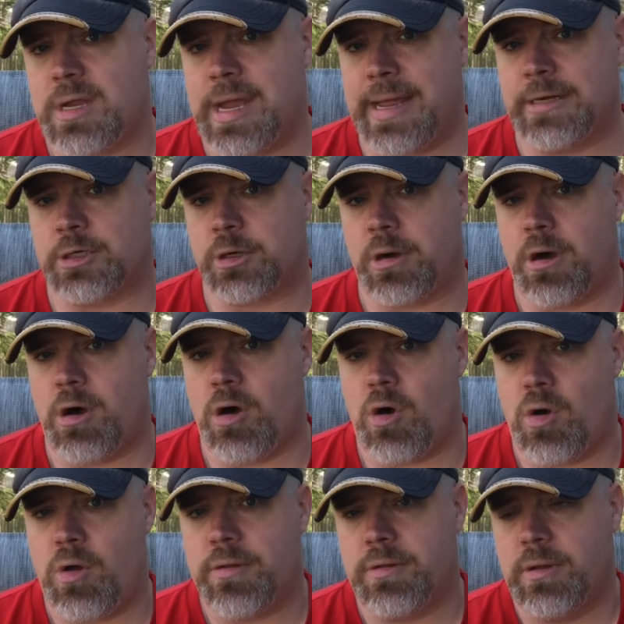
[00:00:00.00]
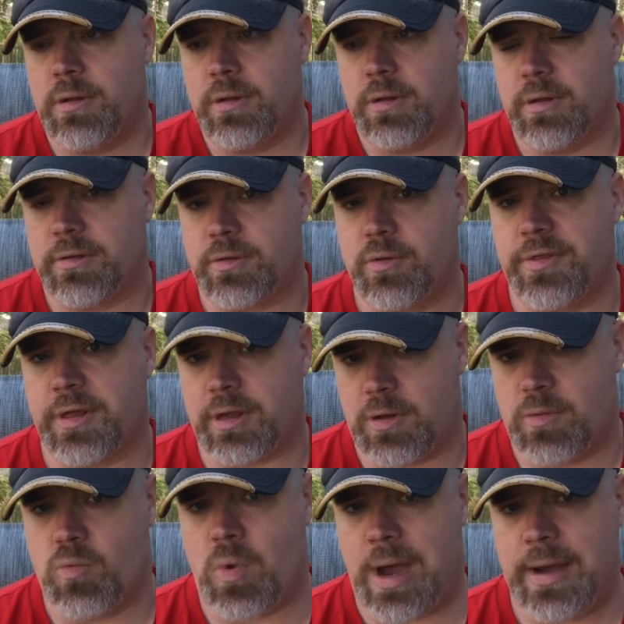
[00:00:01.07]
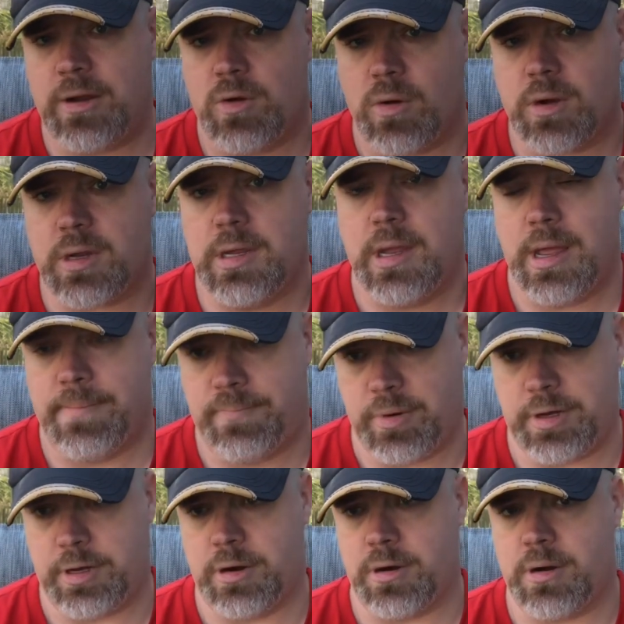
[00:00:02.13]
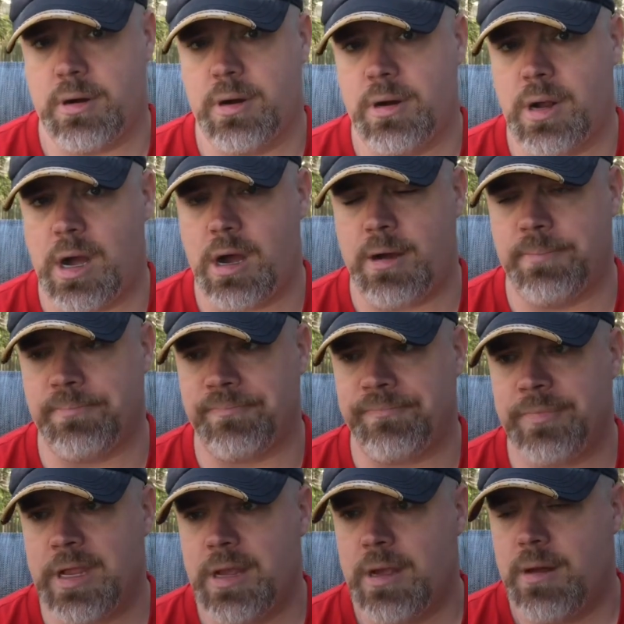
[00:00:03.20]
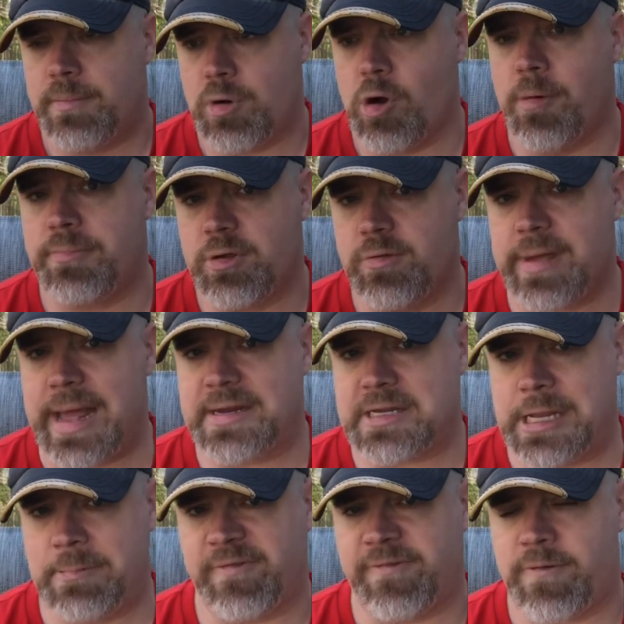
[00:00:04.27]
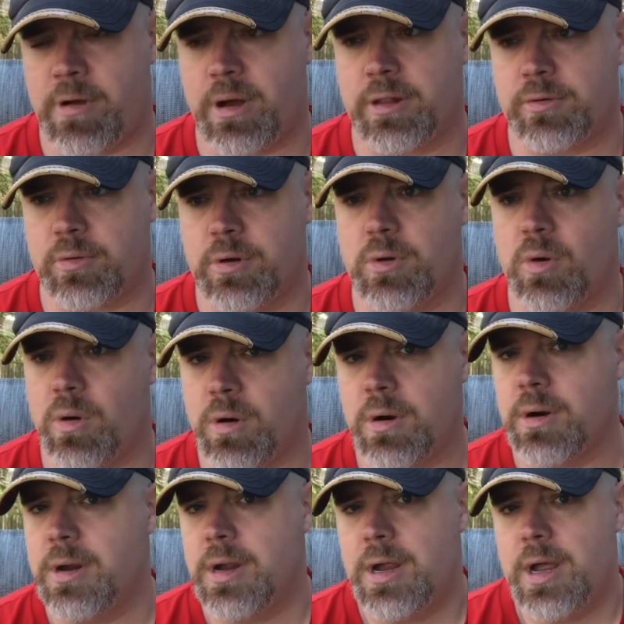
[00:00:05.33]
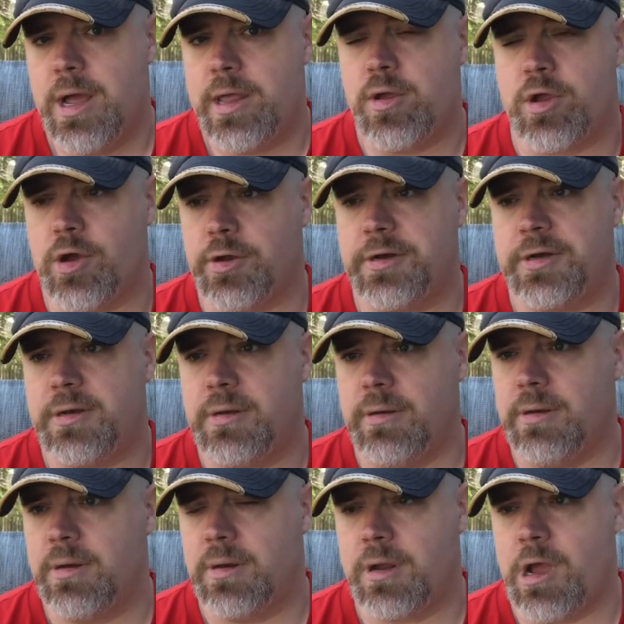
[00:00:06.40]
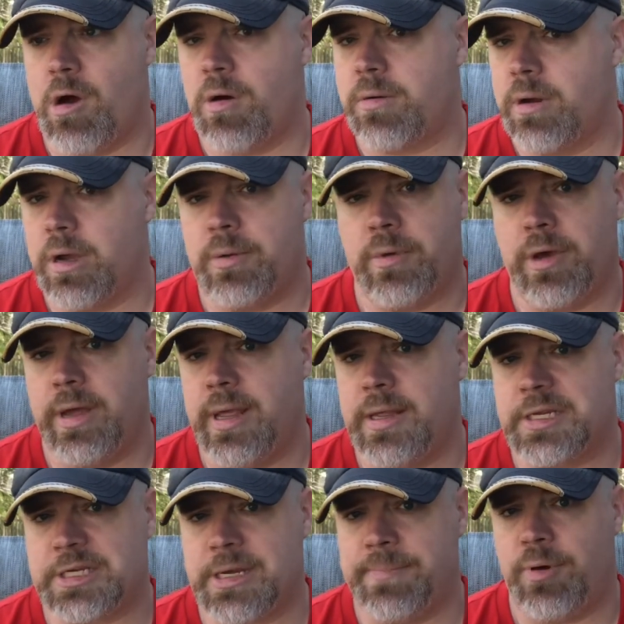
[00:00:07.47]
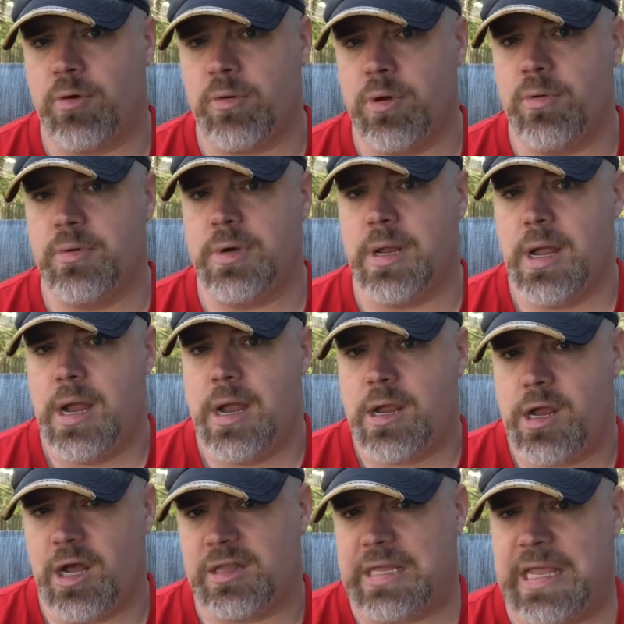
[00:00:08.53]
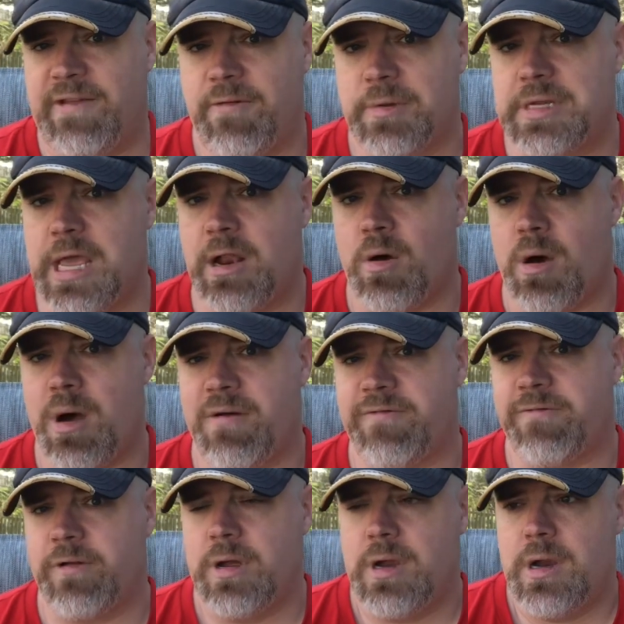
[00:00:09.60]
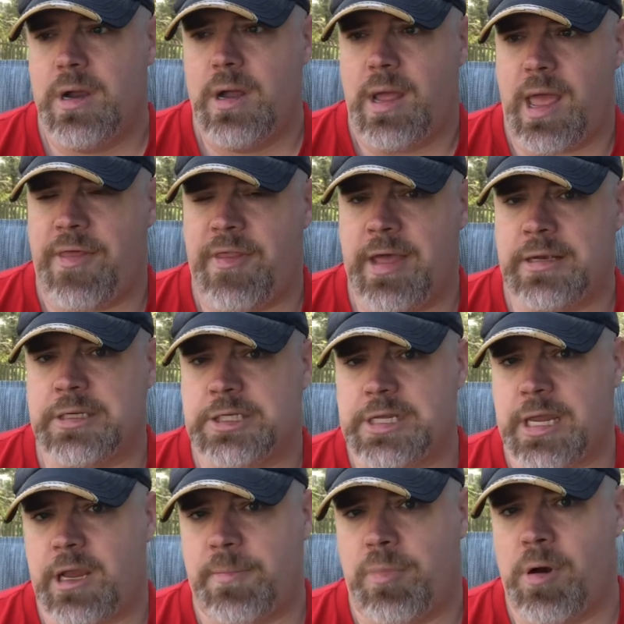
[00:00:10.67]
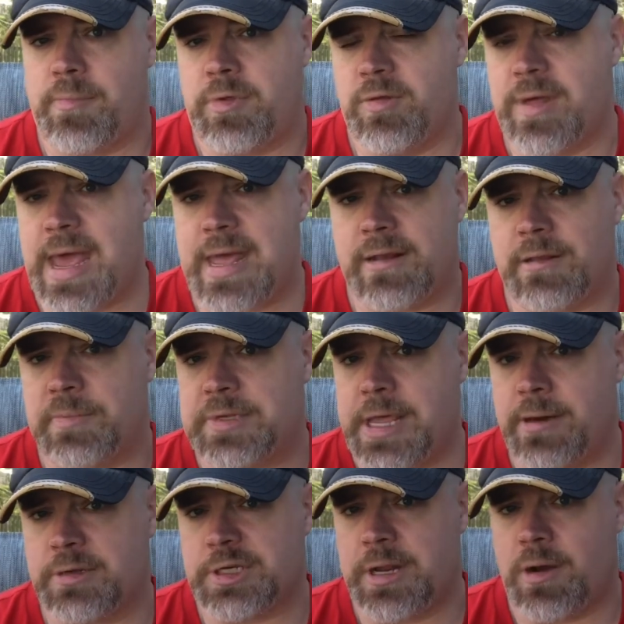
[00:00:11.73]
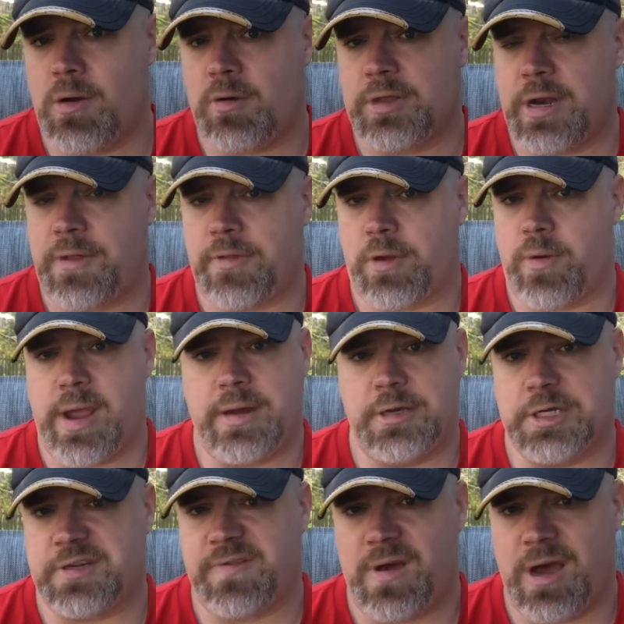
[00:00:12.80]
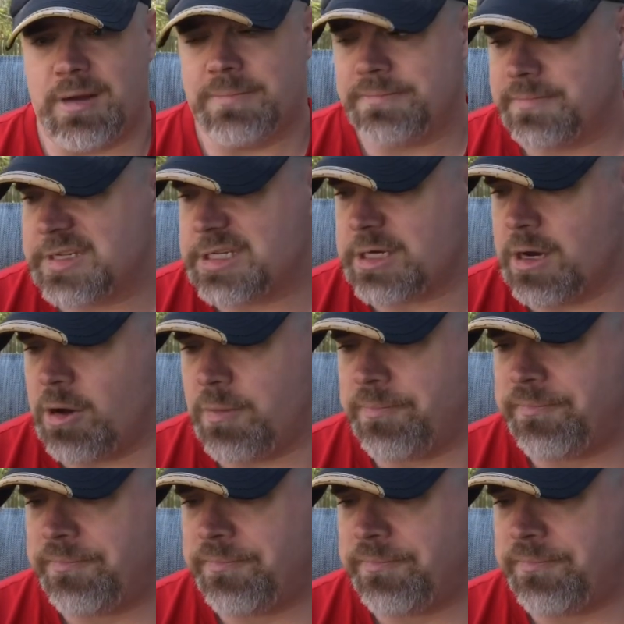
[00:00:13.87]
and drill a hole through the wine cork and put your probe through that to keep it falling through. Or you could go a really simple route, cut the end of a potato off, and then stick your probe through that, and the potato's going to hold it on the grate just fine. So